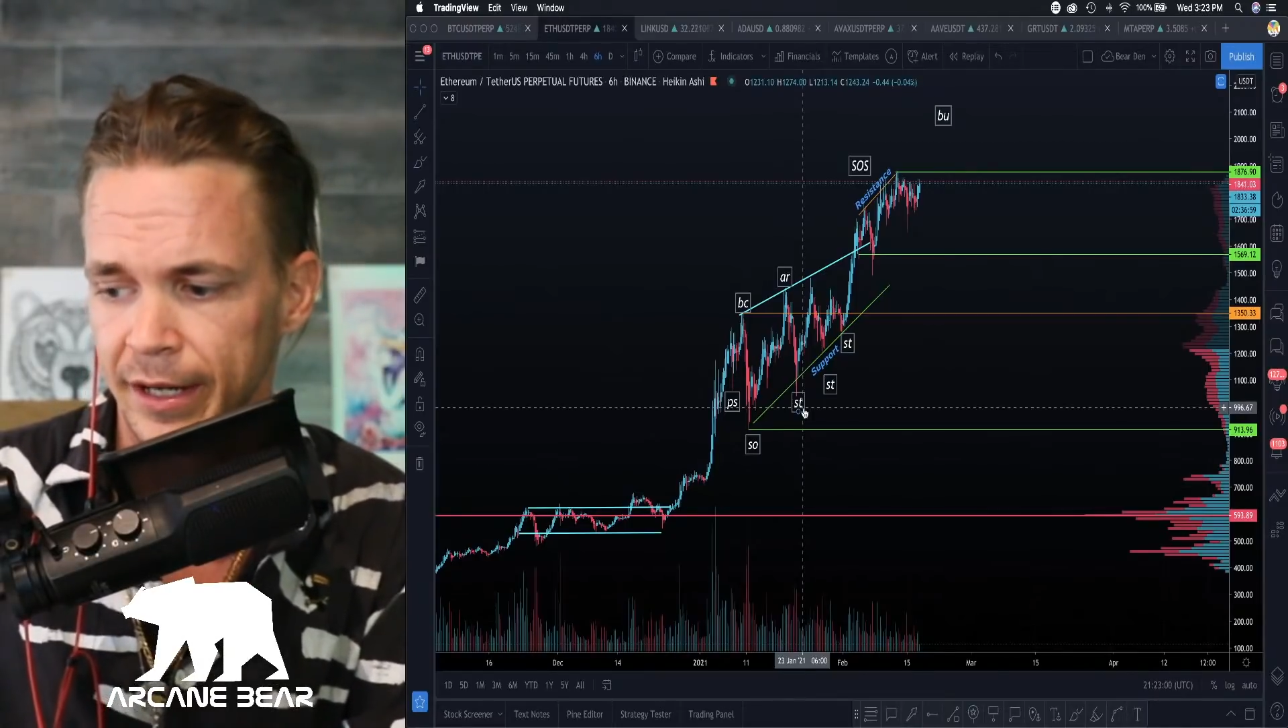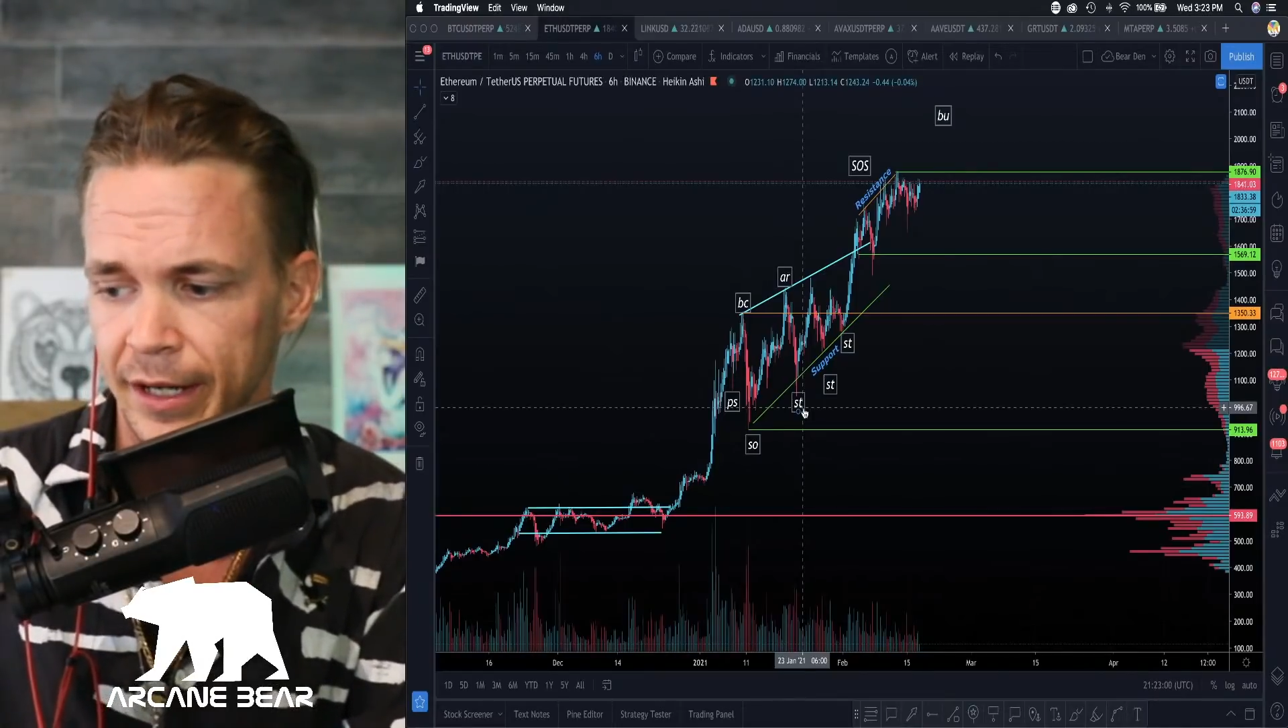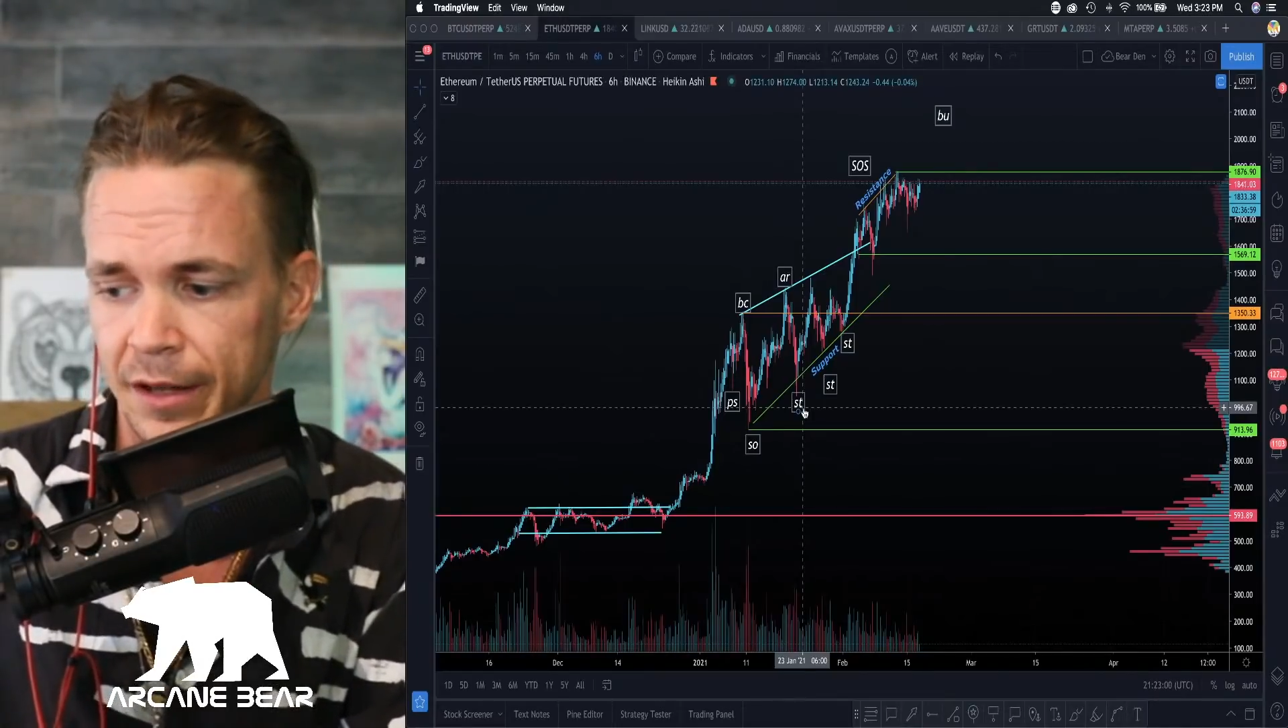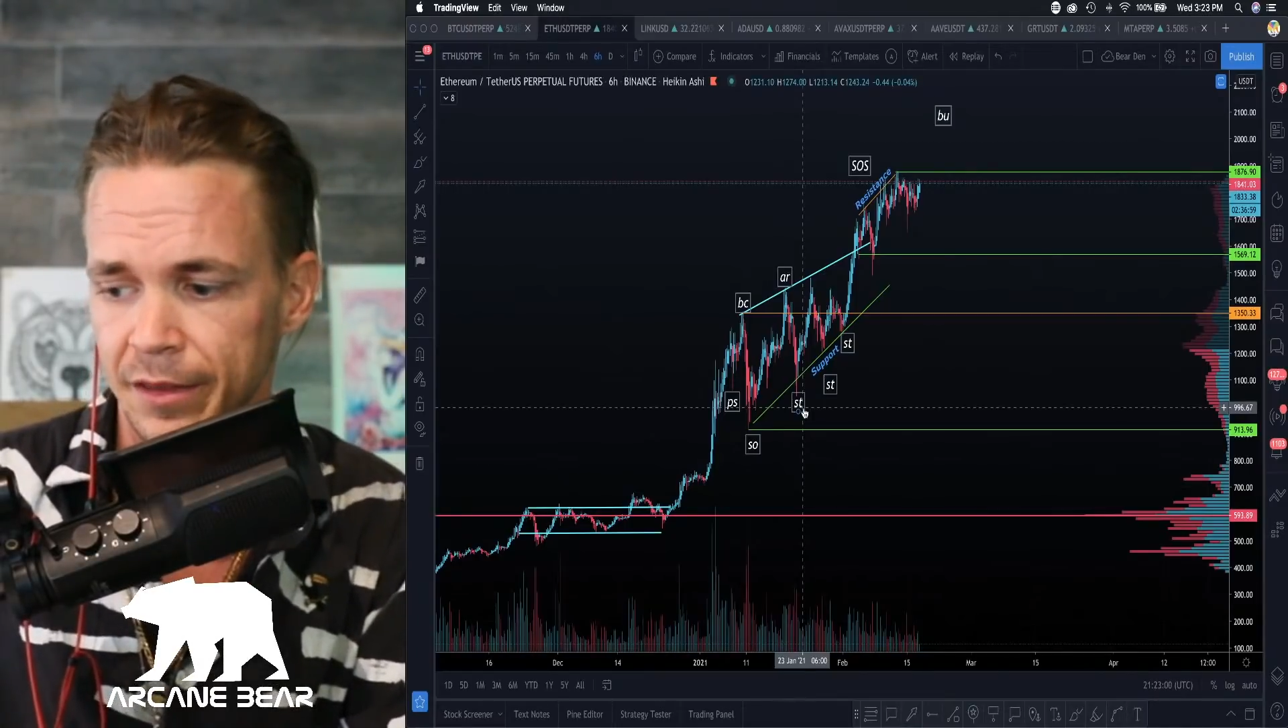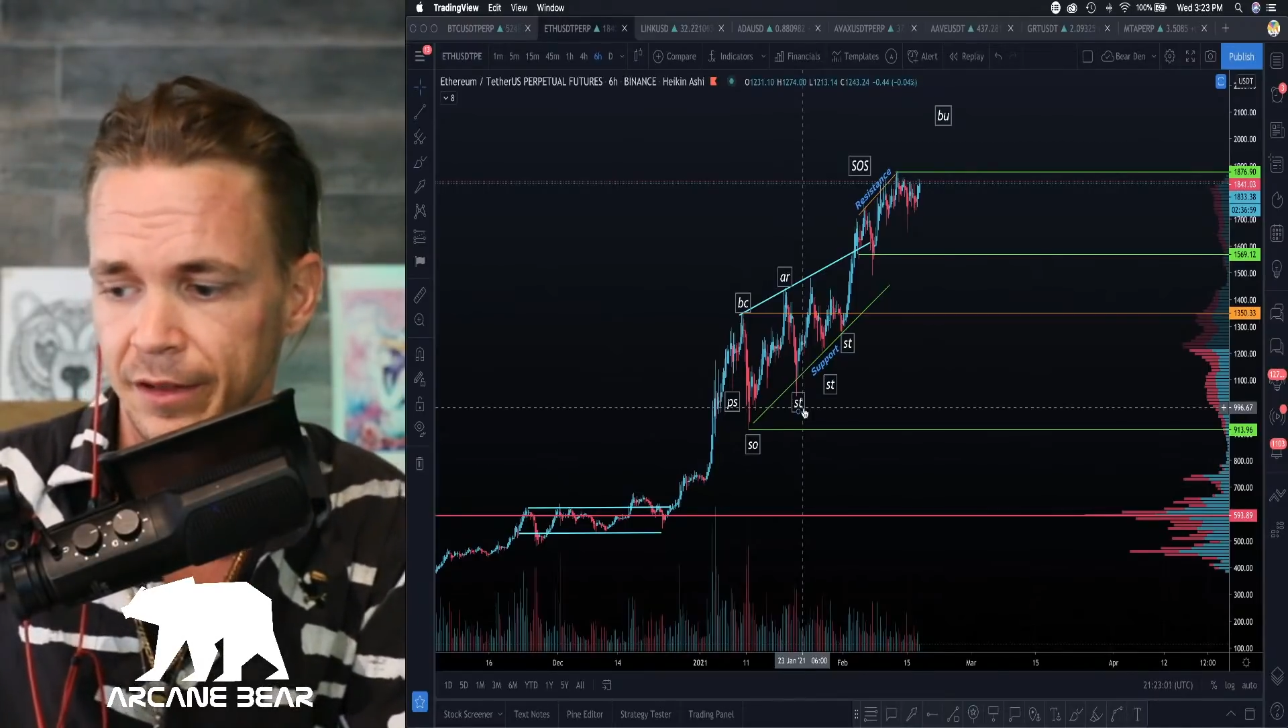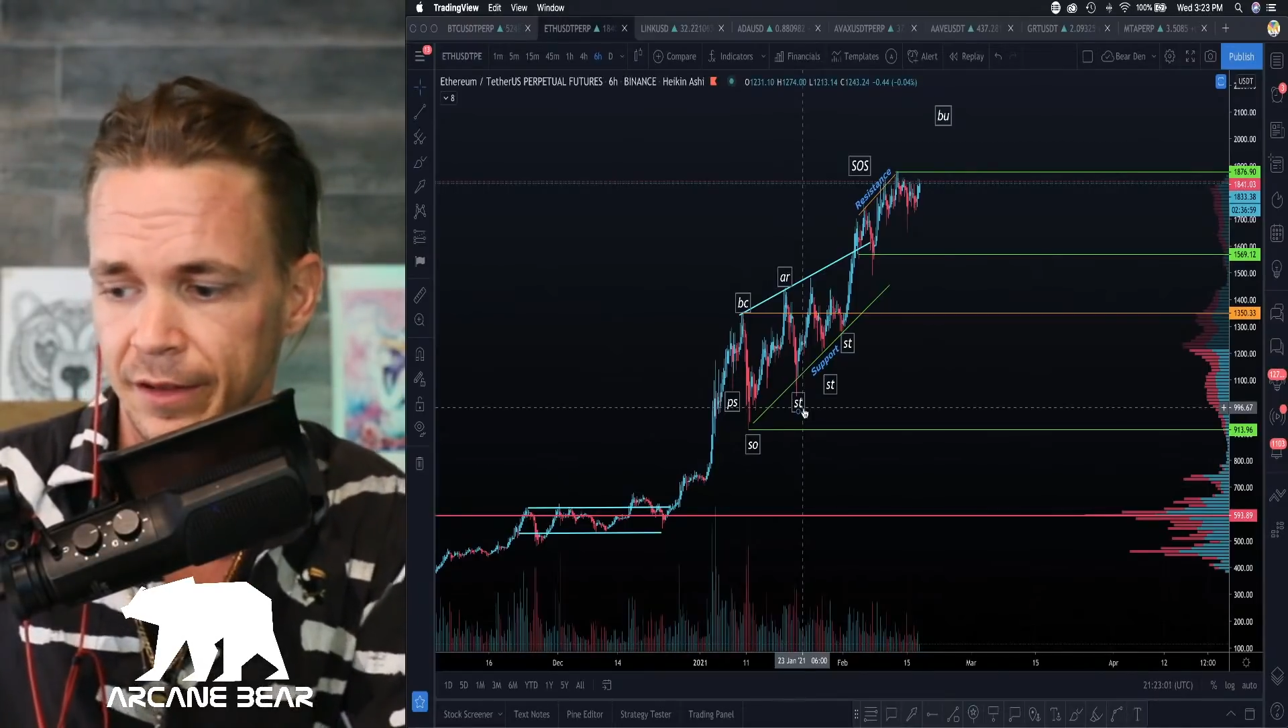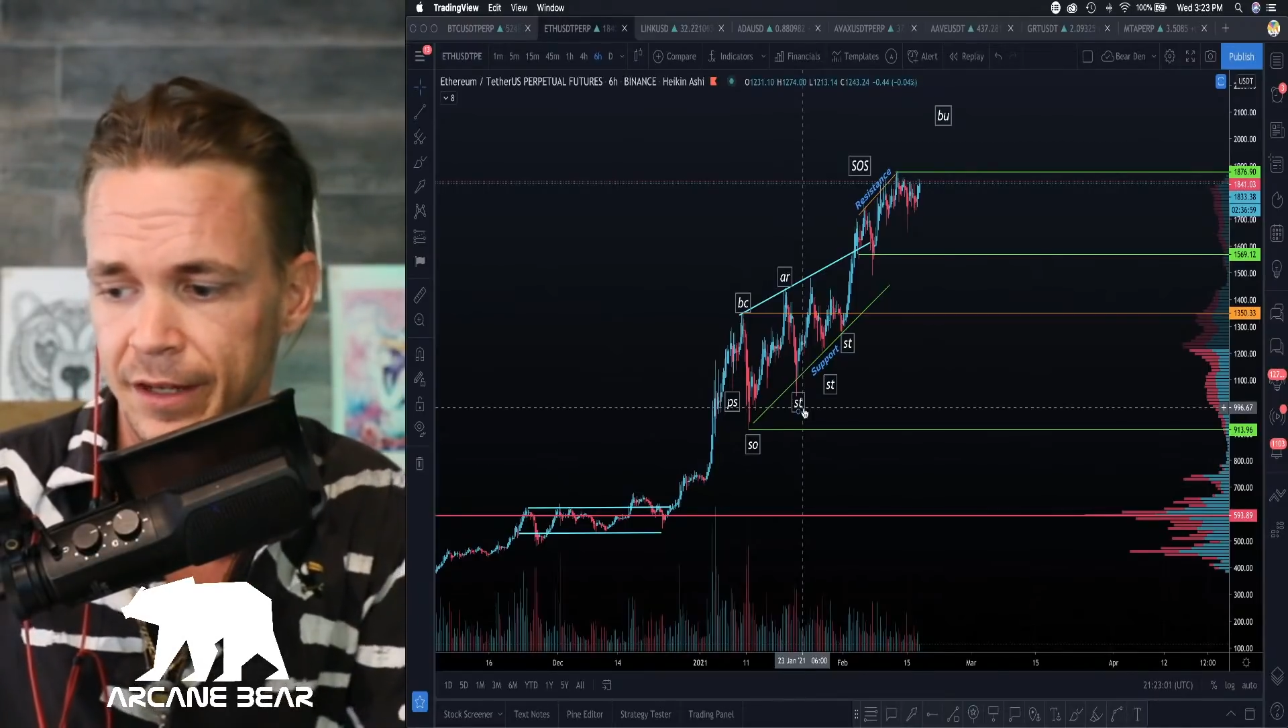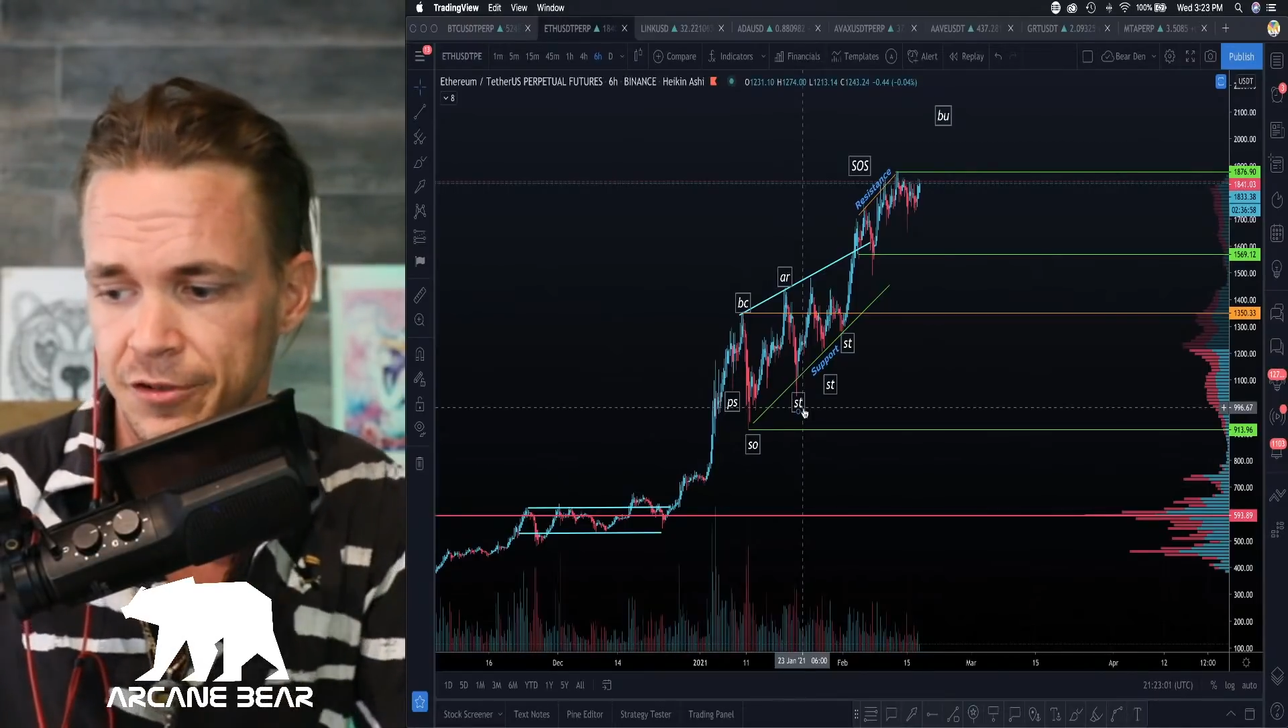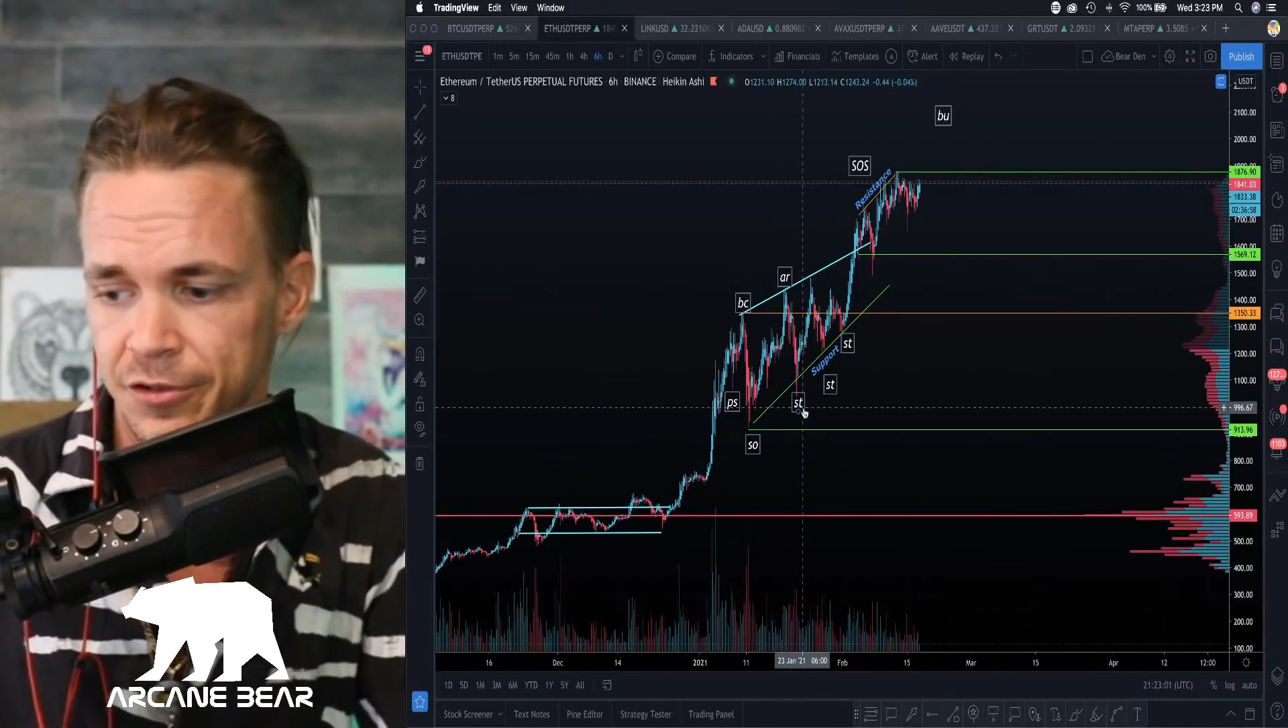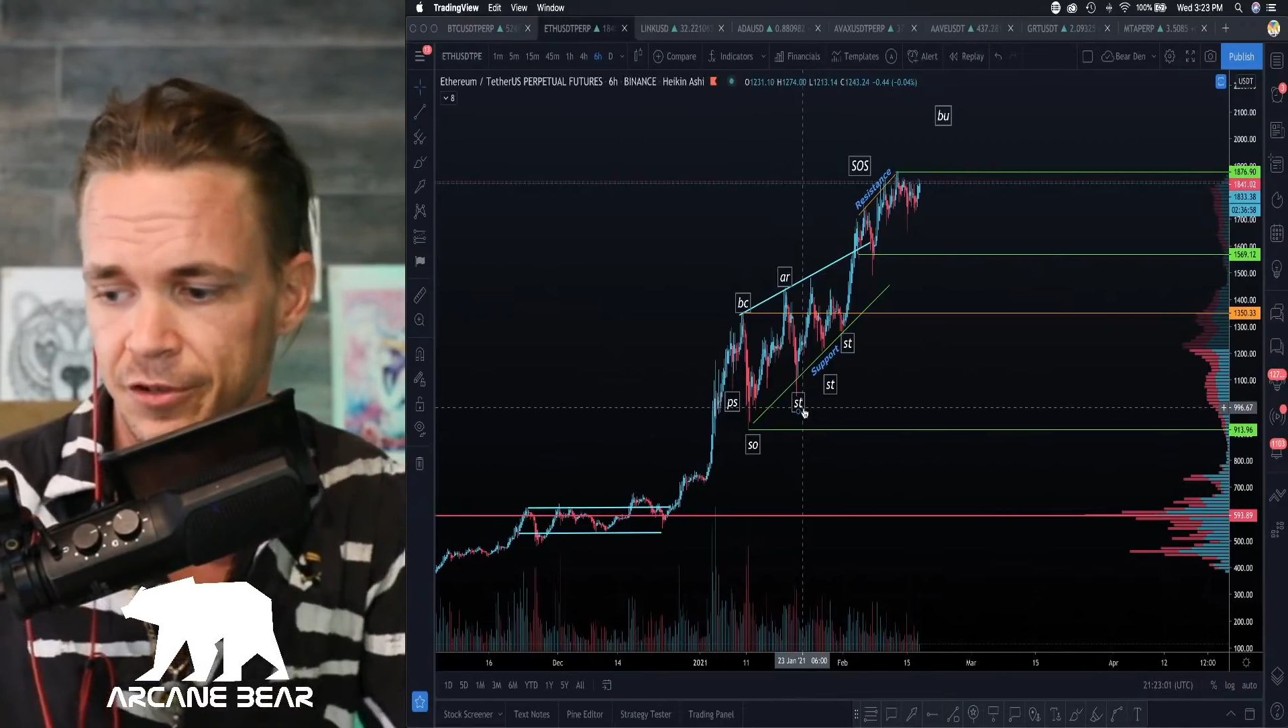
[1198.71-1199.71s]
I think that they
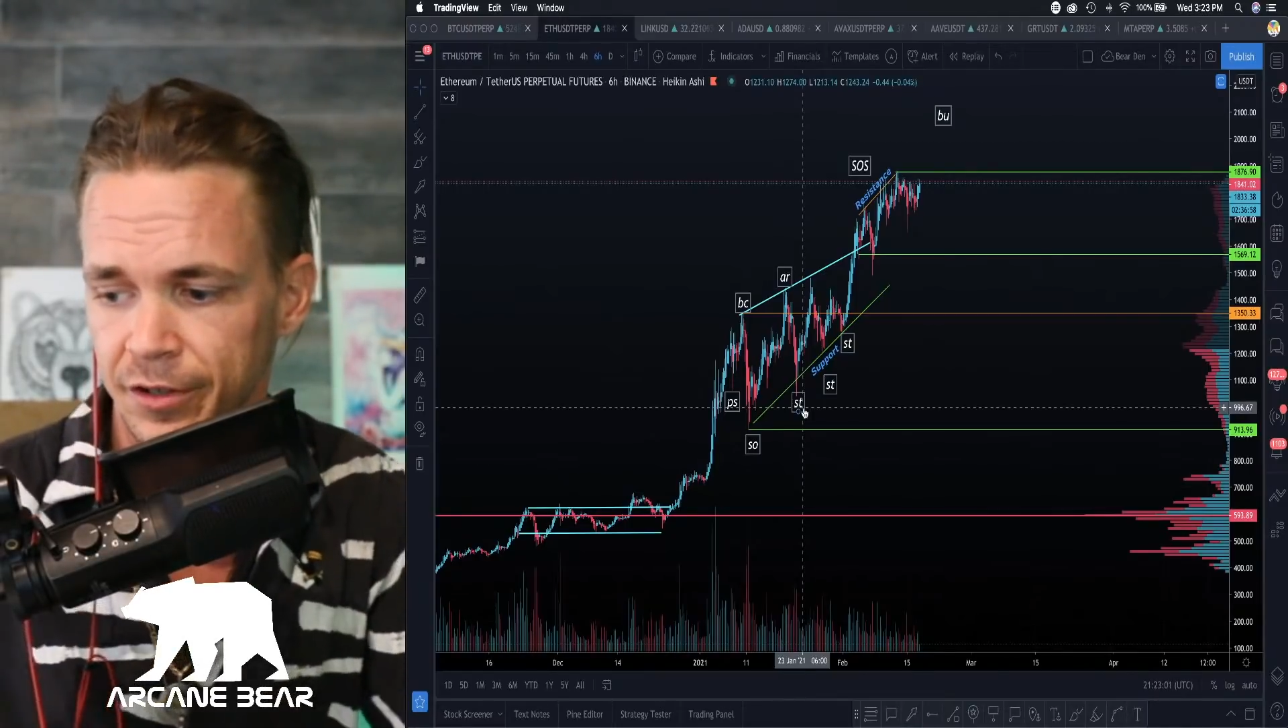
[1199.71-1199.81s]
should